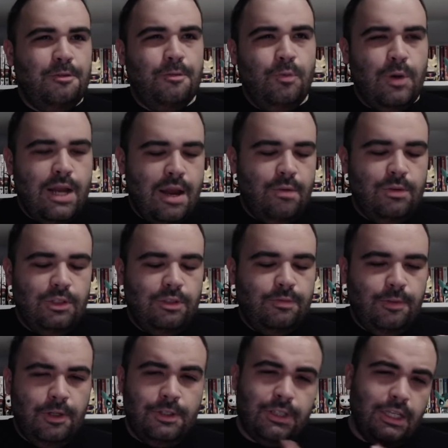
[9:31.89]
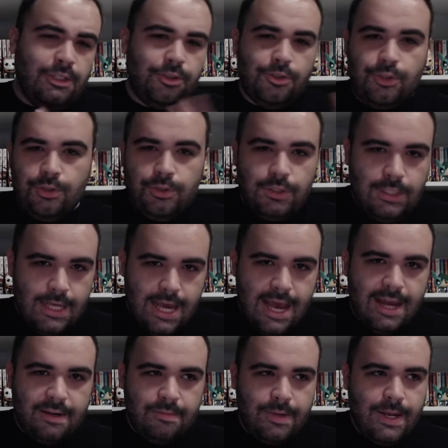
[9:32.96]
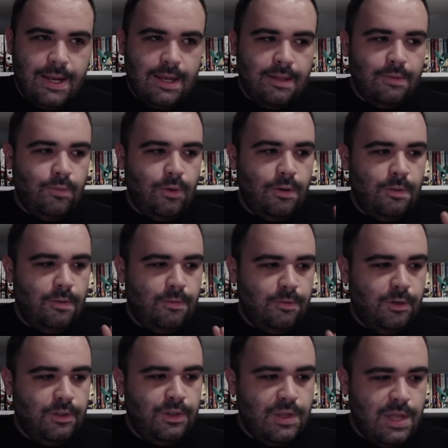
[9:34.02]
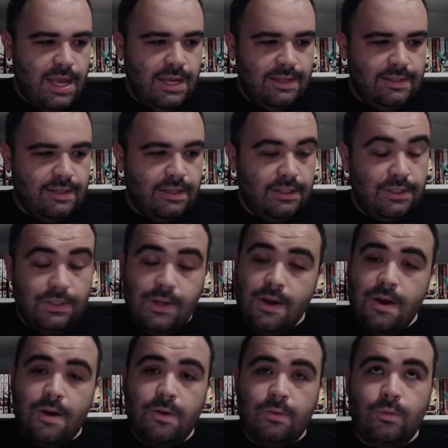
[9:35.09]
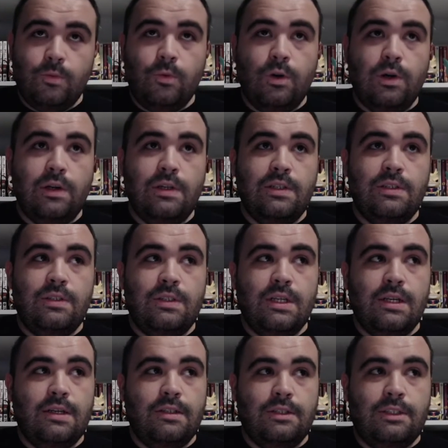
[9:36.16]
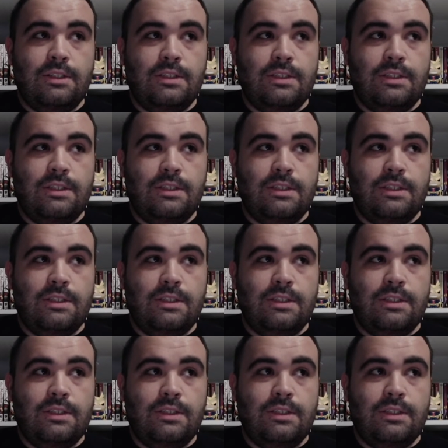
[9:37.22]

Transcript: when I was first introduced to anime, one of the first things I saw was, uh,